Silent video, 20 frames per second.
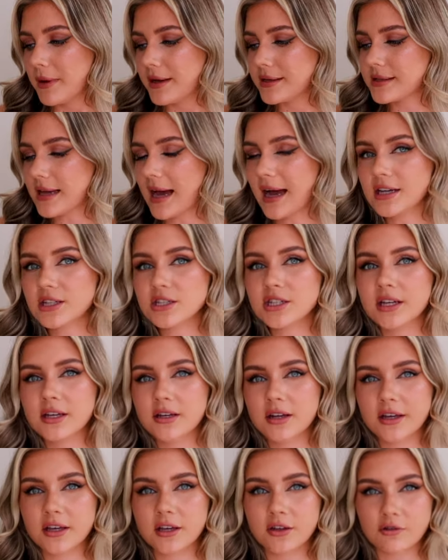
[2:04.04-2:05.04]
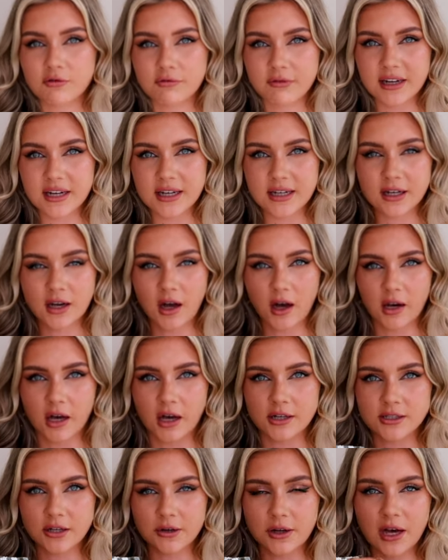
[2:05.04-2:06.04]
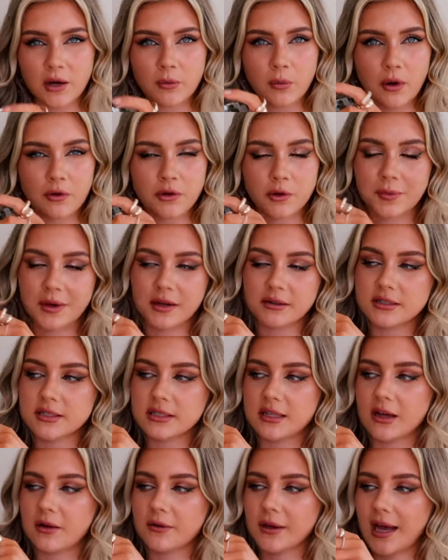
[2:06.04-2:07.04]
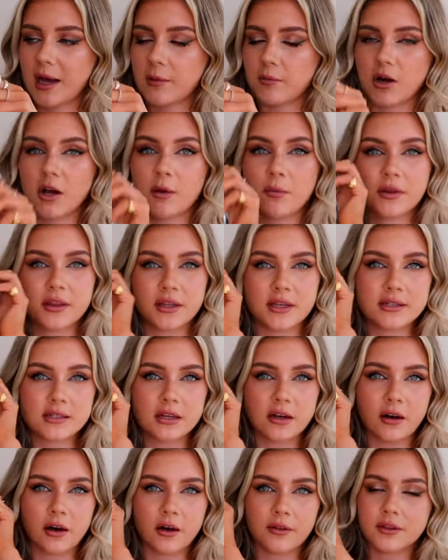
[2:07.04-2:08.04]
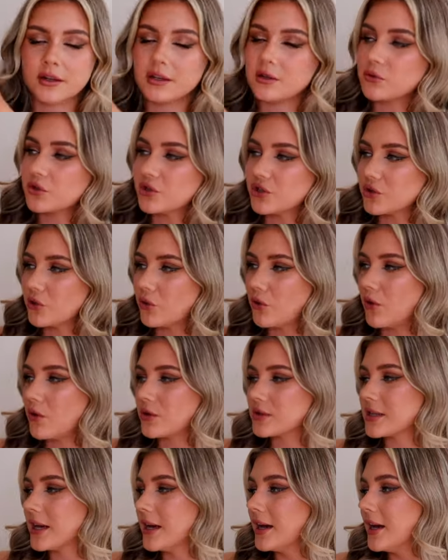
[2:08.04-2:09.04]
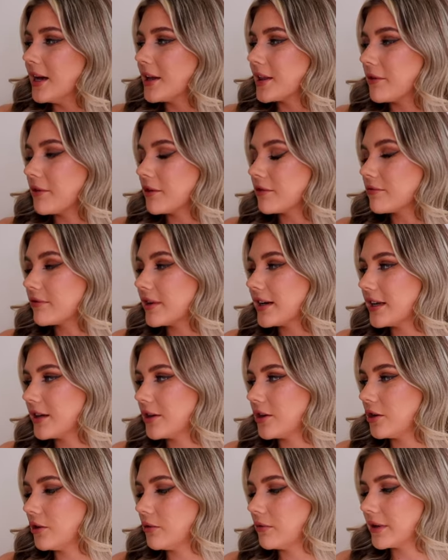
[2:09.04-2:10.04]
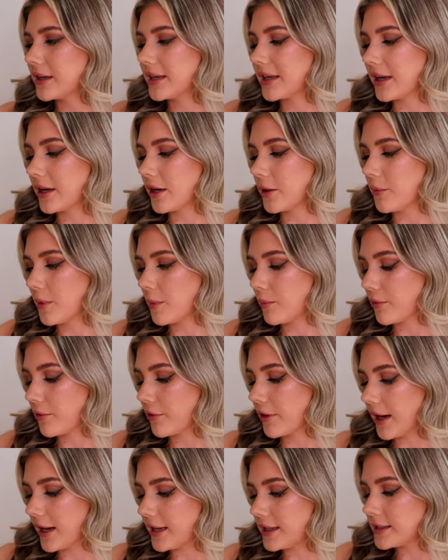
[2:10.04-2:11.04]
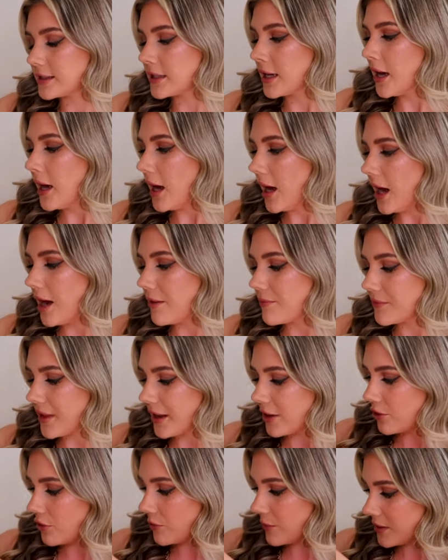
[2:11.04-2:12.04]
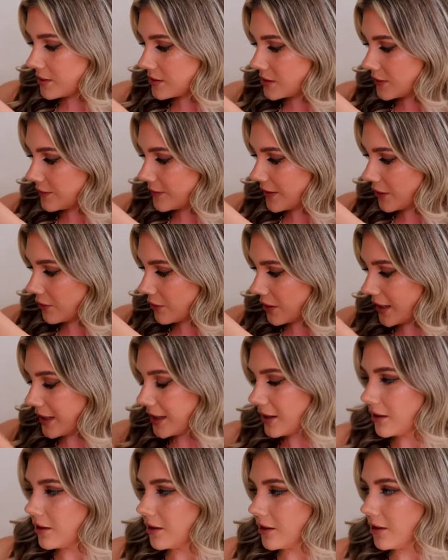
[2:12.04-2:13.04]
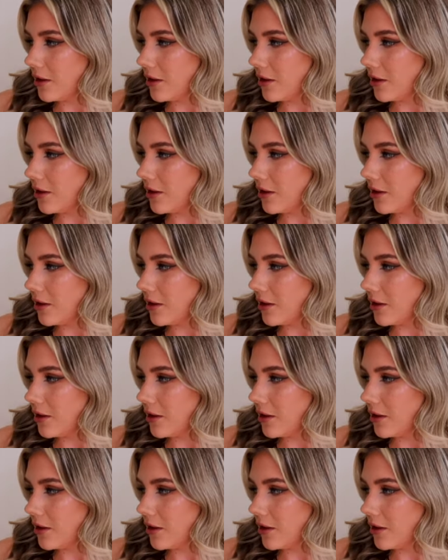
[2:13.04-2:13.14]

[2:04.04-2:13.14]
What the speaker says: but it's actually in like a green color. I don't know how well you'll be able to see that on camera, but these are the little shorts. They're in a really cute gingham print. They almost feel like